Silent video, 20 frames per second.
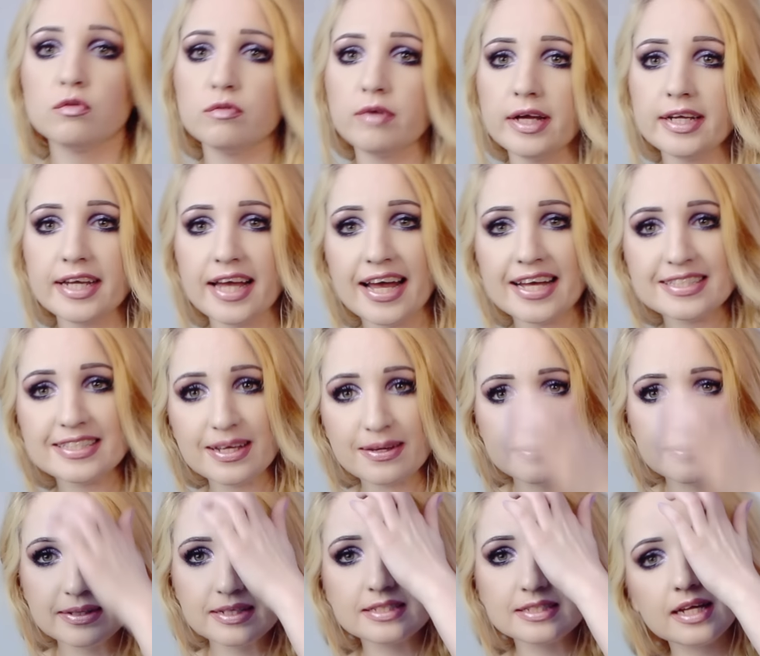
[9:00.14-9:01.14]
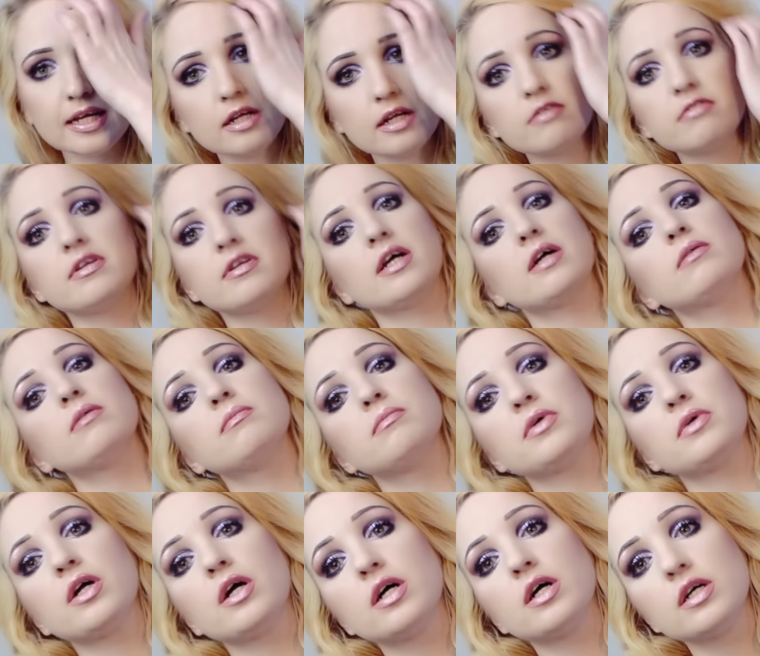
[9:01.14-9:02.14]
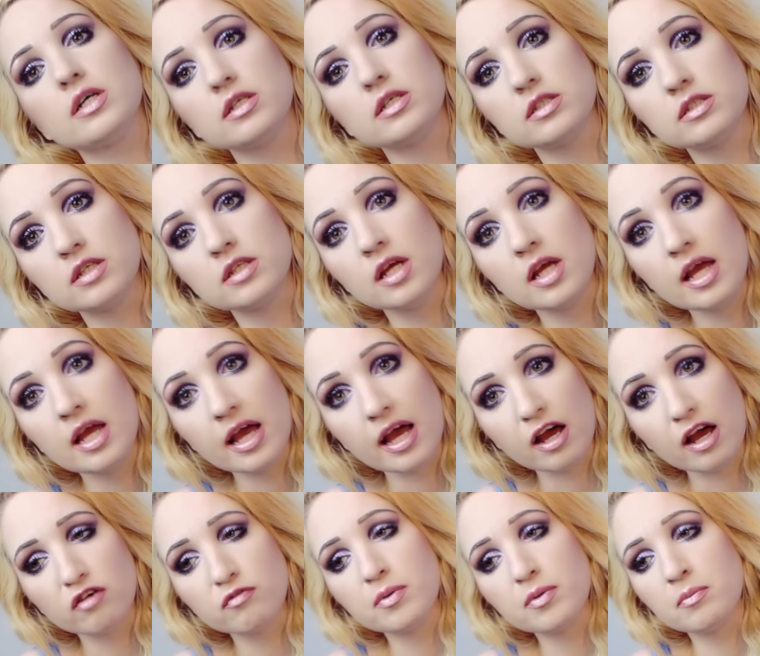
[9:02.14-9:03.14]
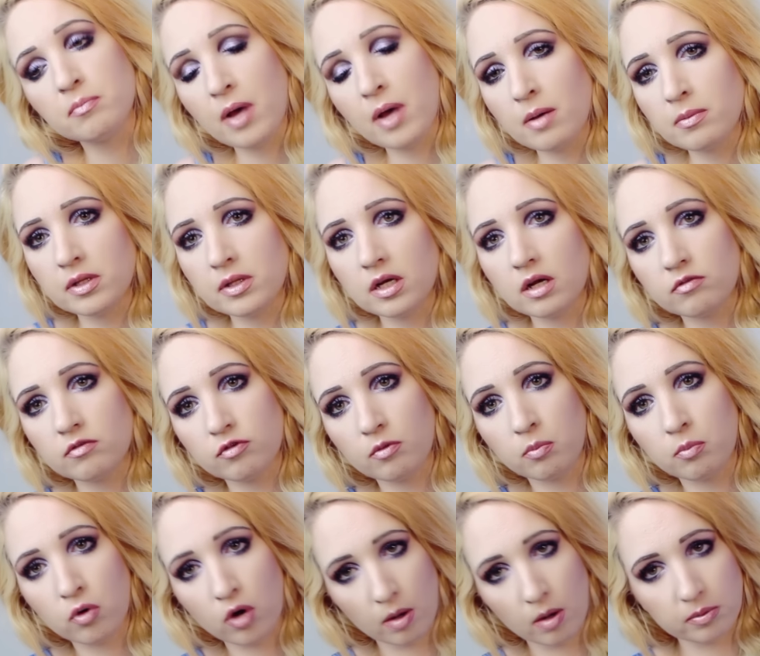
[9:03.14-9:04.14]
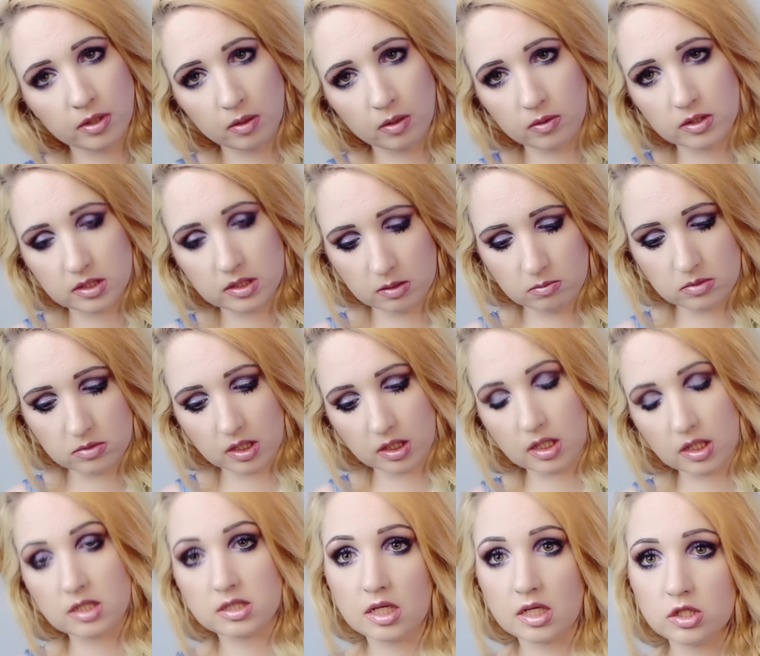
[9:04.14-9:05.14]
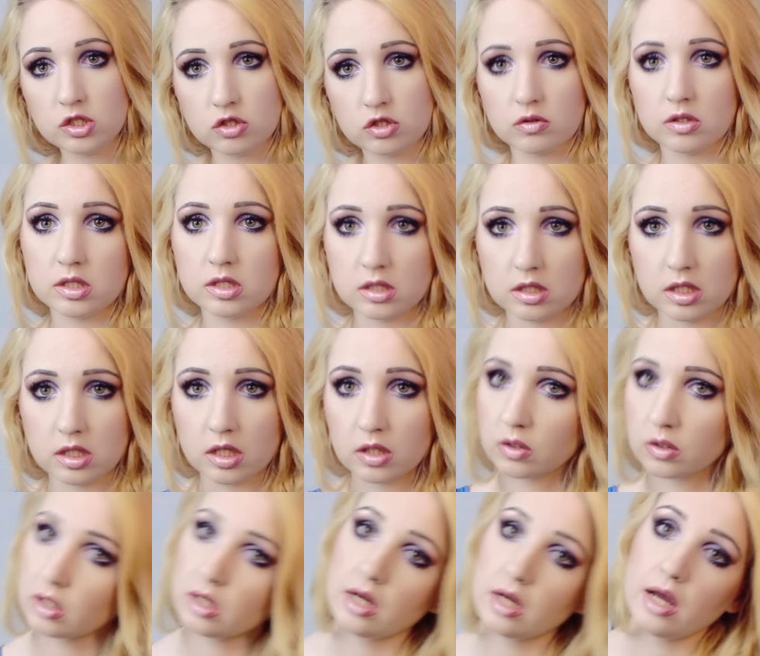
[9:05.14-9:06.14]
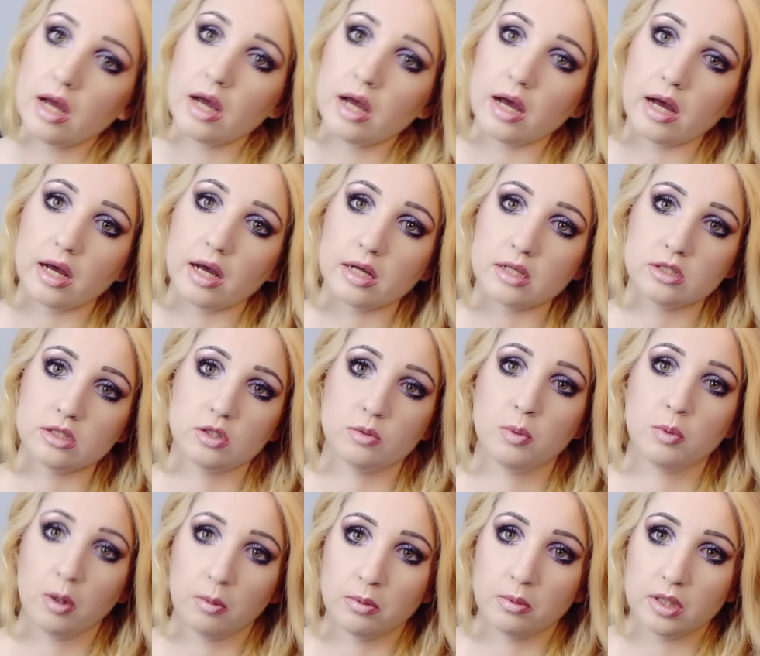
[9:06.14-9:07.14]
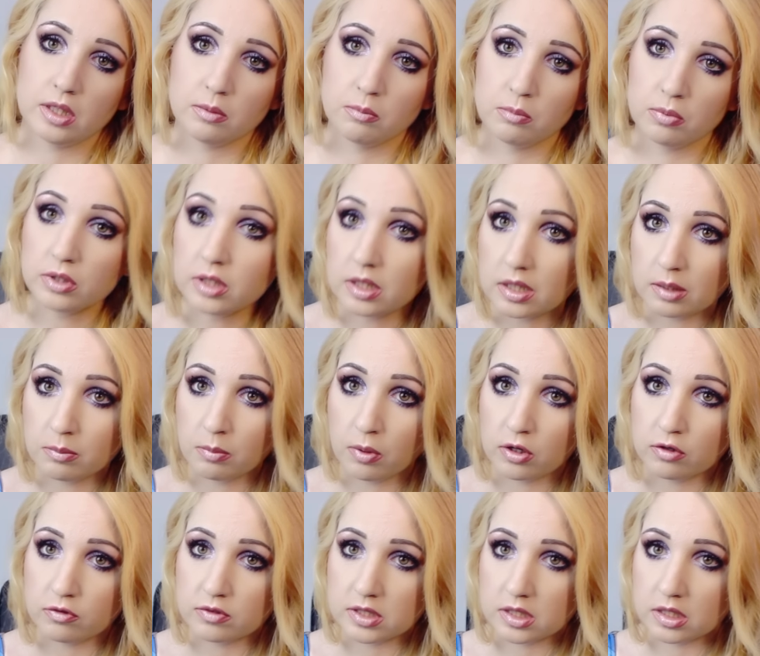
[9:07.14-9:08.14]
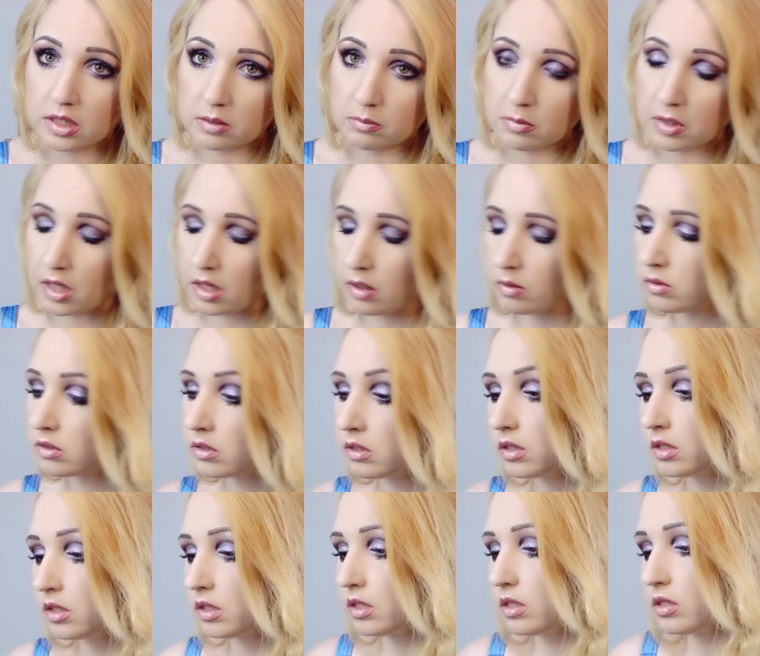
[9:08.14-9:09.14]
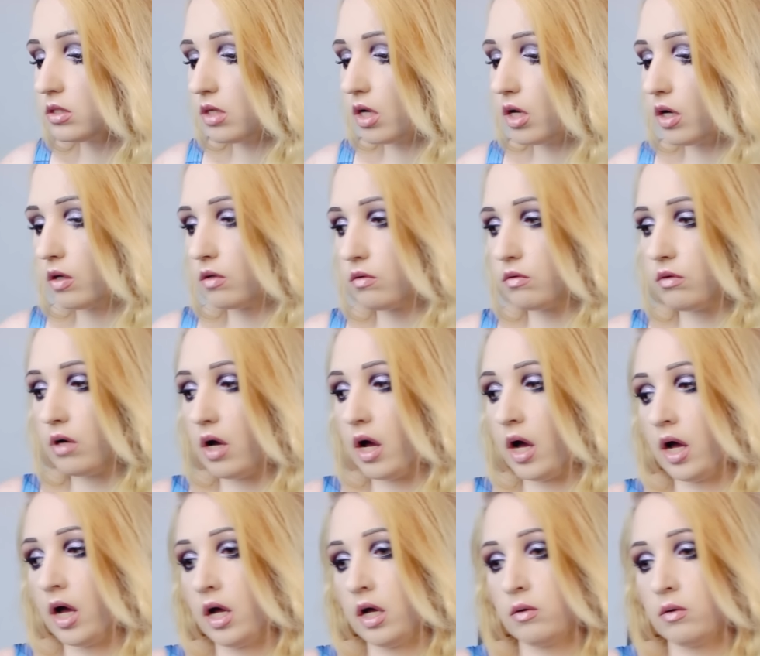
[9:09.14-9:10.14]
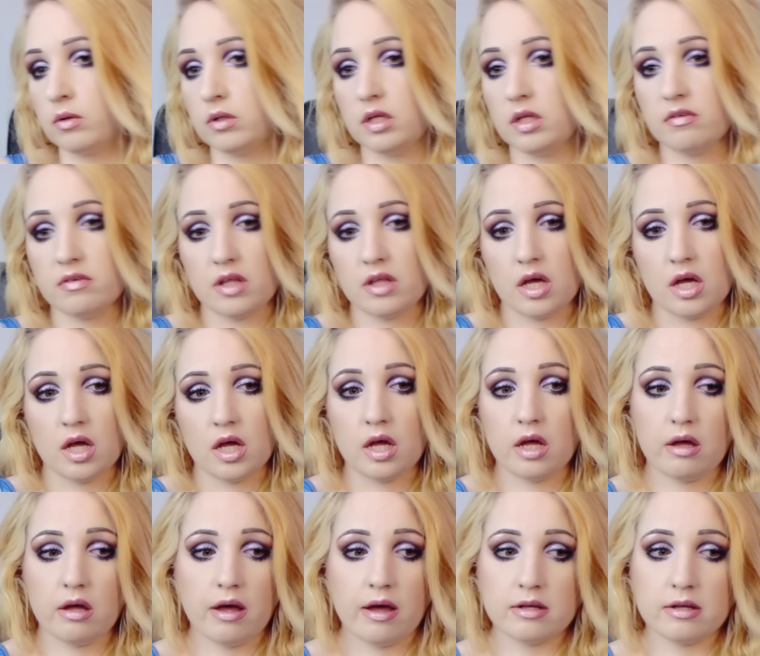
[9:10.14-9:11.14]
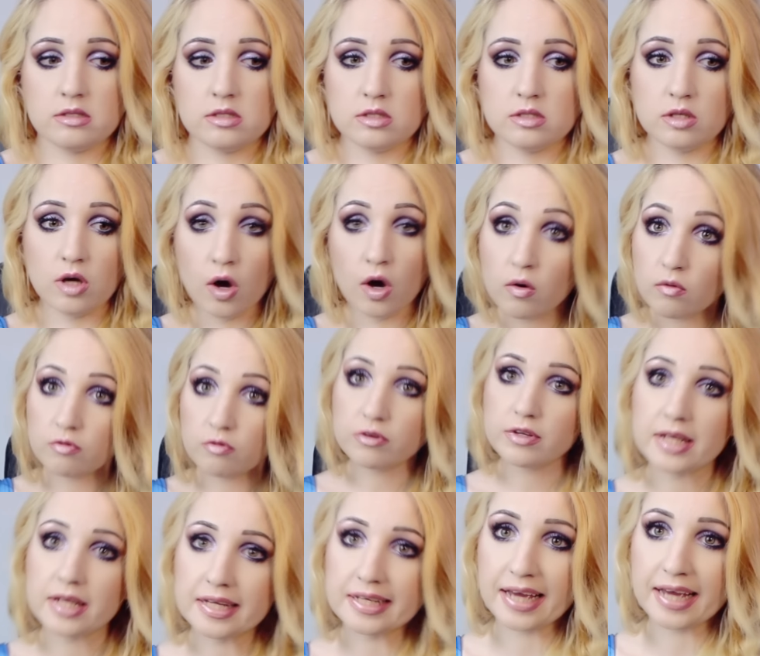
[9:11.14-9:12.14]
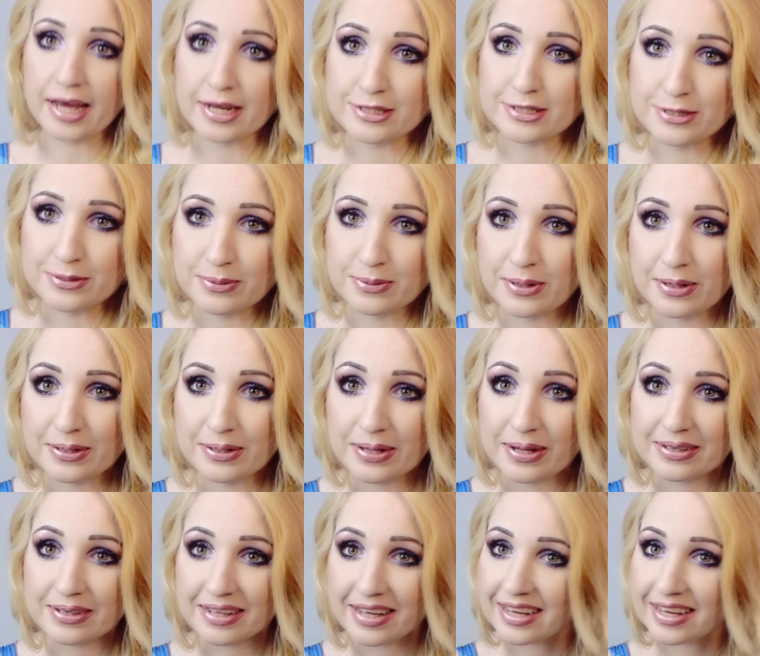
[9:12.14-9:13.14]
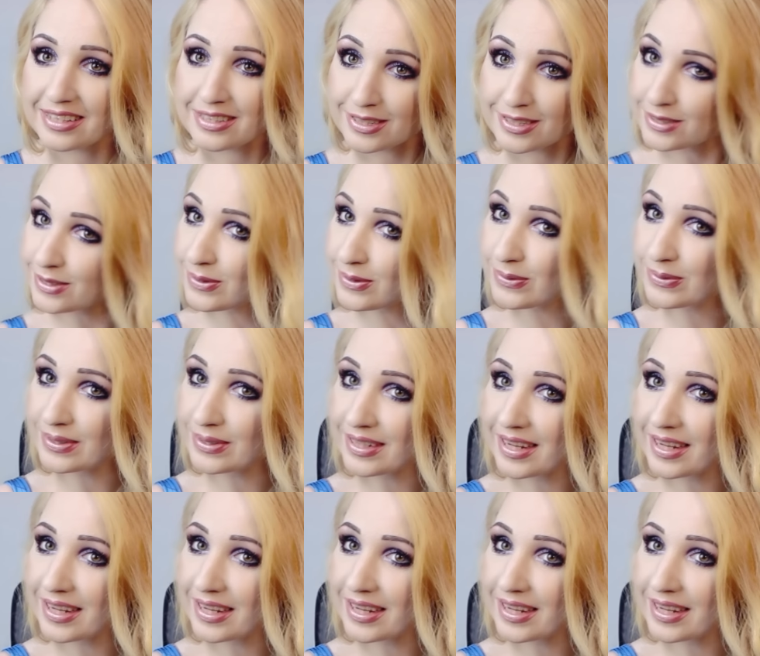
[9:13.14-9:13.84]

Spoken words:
Right, guys, I'm gonna sign off now because I've been babbling on for probably what seems like a century to you, and you're probably completely bored of seeing me now. So I will leave it there and hopefully catch you all online soon.